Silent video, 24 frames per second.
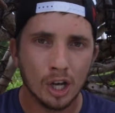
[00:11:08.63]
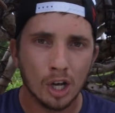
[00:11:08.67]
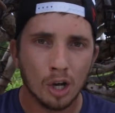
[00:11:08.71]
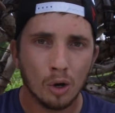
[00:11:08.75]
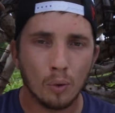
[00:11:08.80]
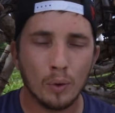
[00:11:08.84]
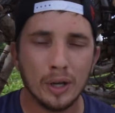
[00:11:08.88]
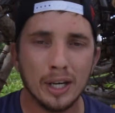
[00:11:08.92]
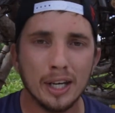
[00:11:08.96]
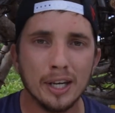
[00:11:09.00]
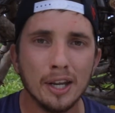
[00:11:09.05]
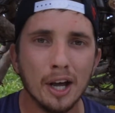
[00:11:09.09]

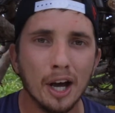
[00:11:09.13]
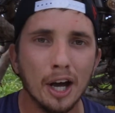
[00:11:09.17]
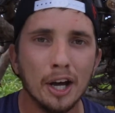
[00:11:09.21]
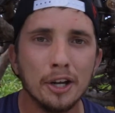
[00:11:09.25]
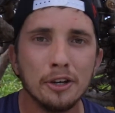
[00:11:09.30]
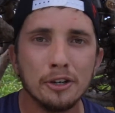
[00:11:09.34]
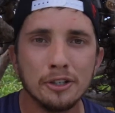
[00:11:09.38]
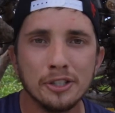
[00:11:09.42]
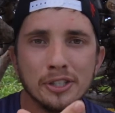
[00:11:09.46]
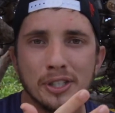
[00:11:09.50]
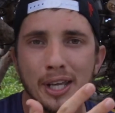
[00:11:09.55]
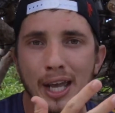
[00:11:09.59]
We need to
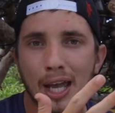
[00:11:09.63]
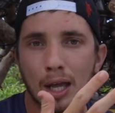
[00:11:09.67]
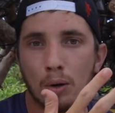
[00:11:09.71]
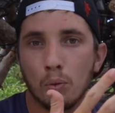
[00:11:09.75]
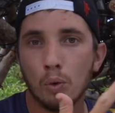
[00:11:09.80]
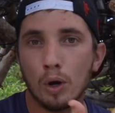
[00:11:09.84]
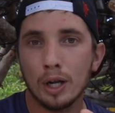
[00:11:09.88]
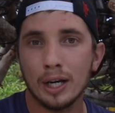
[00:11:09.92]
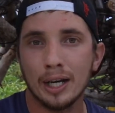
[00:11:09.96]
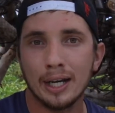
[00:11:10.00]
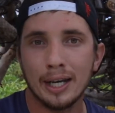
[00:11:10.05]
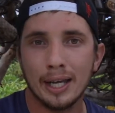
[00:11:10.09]
understand
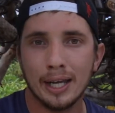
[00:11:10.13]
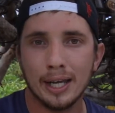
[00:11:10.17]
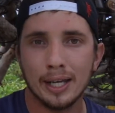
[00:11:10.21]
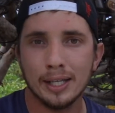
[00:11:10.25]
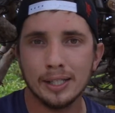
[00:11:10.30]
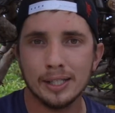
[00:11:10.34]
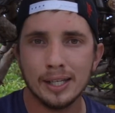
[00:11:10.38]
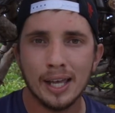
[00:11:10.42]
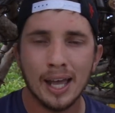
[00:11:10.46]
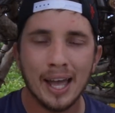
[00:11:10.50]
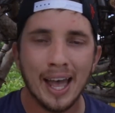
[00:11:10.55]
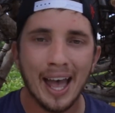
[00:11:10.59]
what it
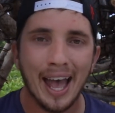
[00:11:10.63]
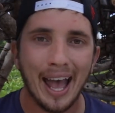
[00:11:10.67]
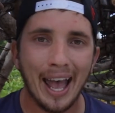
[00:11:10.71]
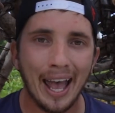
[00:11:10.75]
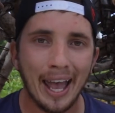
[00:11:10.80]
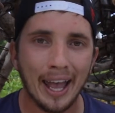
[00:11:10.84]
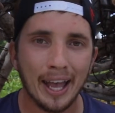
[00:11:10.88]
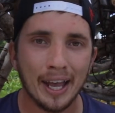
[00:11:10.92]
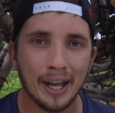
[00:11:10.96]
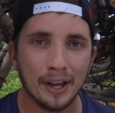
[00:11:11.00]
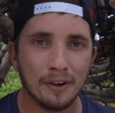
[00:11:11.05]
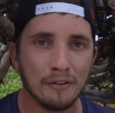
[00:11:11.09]
is
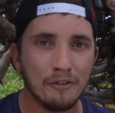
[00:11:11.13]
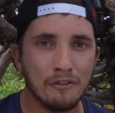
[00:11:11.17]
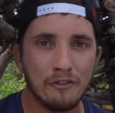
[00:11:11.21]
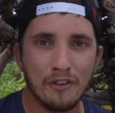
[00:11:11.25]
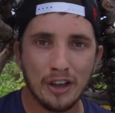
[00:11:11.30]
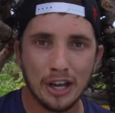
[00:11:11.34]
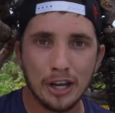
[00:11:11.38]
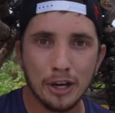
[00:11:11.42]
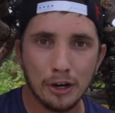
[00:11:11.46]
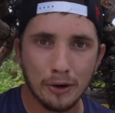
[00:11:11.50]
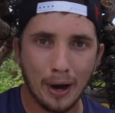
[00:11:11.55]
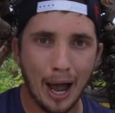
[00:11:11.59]
and
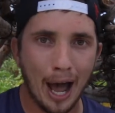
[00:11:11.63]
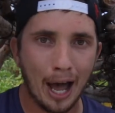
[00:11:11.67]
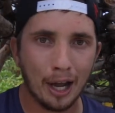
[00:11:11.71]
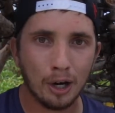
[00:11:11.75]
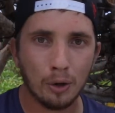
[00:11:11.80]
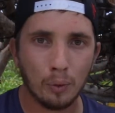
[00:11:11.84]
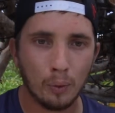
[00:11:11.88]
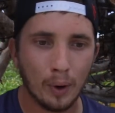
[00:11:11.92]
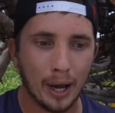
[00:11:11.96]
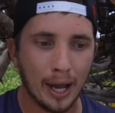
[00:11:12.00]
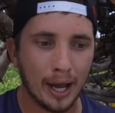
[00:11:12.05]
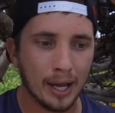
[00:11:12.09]
figure out a
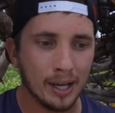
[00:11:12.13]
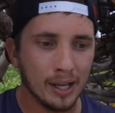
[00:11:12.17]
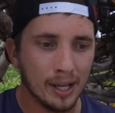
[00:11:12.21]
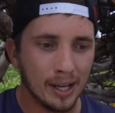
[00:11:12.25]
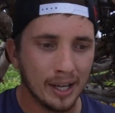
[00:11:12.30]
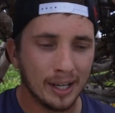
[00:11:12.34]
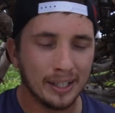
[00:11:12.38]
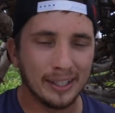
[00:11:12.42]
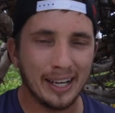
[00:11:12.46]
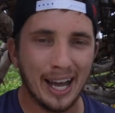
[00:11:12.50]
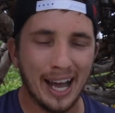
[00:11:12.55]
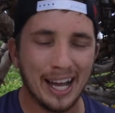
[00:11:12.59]
way
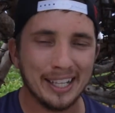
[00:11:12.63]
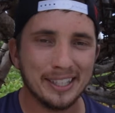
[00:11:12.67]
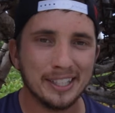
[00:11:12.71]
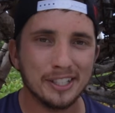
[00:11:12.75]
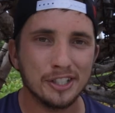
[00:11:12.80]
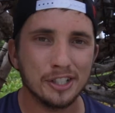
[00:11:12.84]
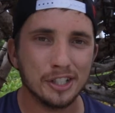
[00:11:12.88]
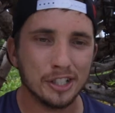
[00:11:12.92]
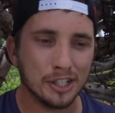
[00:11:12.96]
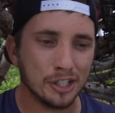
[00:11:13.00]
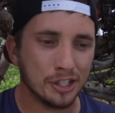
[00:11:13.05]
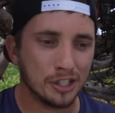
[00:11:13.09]
not to
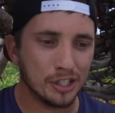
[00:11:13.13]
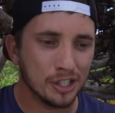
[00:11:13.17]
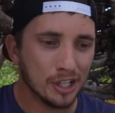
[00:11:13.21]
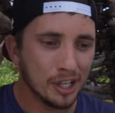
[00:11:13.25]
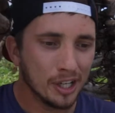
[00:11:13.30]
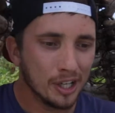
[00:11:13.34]
just,